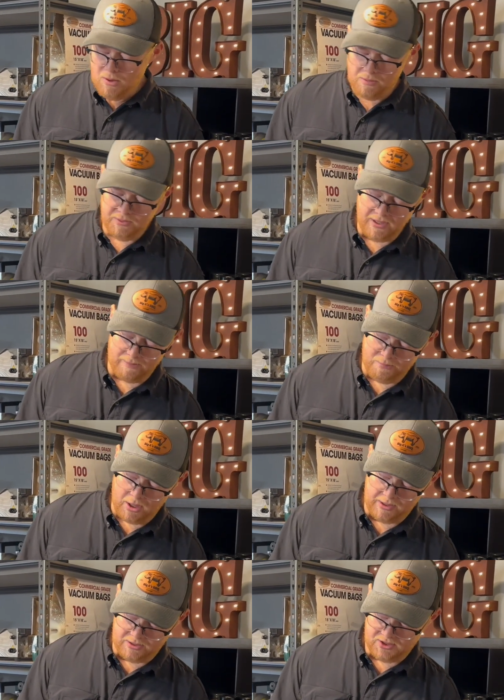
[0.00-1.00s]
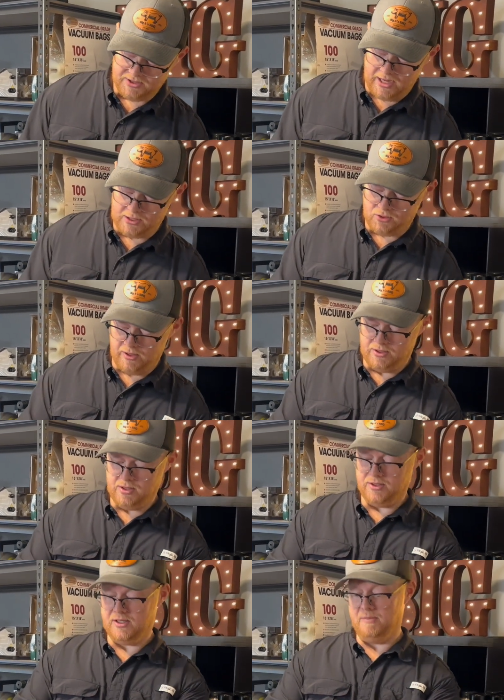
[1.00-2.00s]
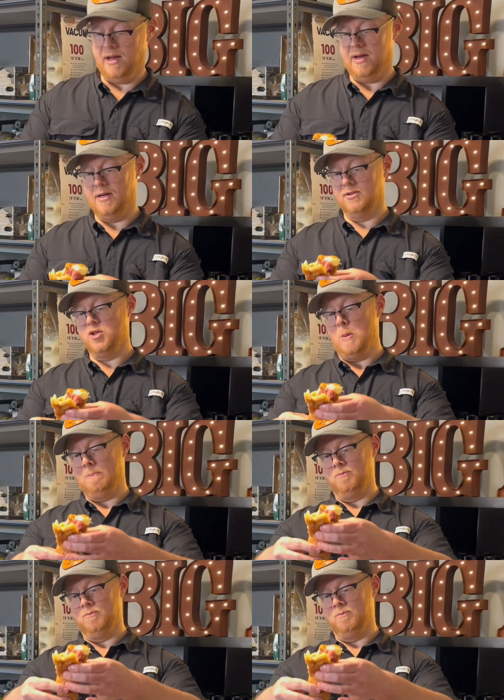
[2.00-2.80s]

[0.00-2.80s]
But that bun is saturated. You can see my hands.